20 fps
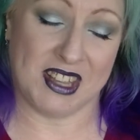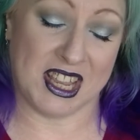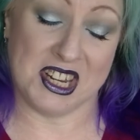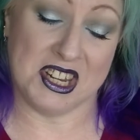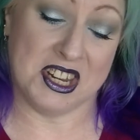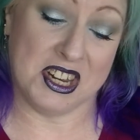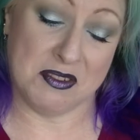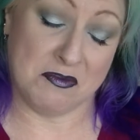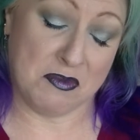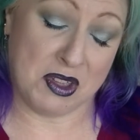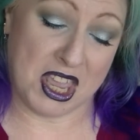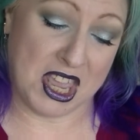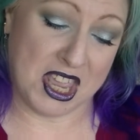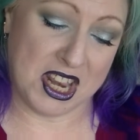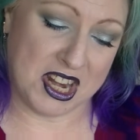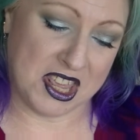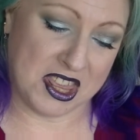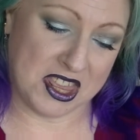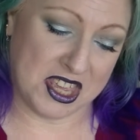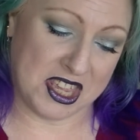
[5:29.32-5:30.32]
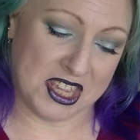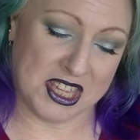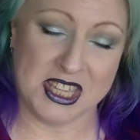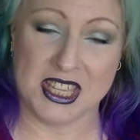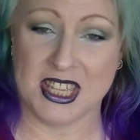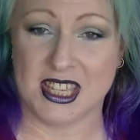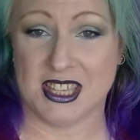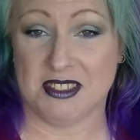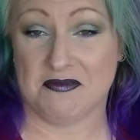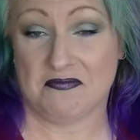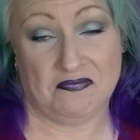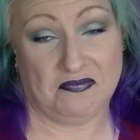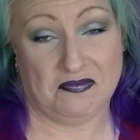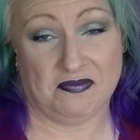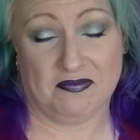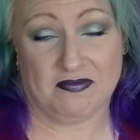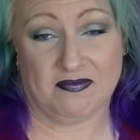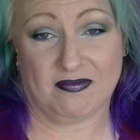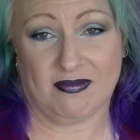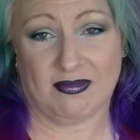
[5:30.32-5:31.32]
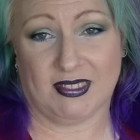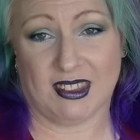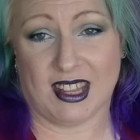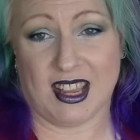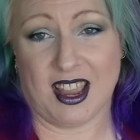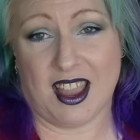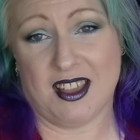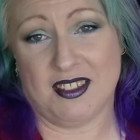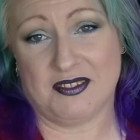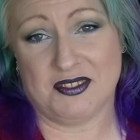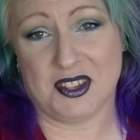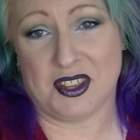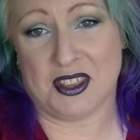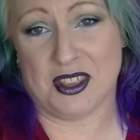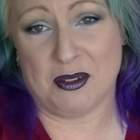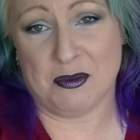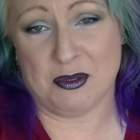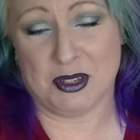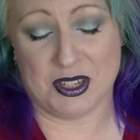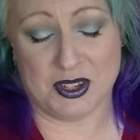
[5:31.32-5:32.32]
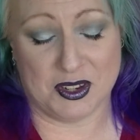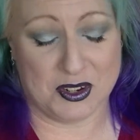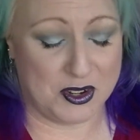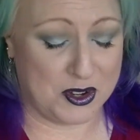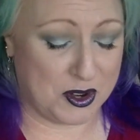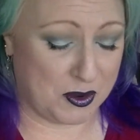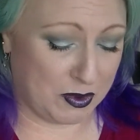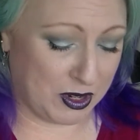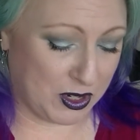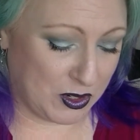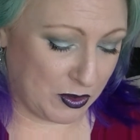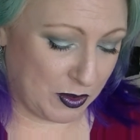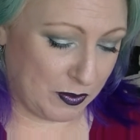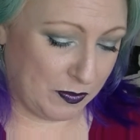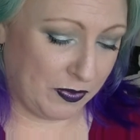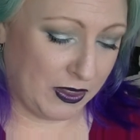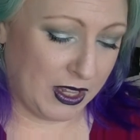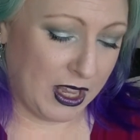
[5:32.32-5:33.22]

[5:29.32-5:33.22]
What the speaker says: didn't pay anything. So that was a good shopping trip.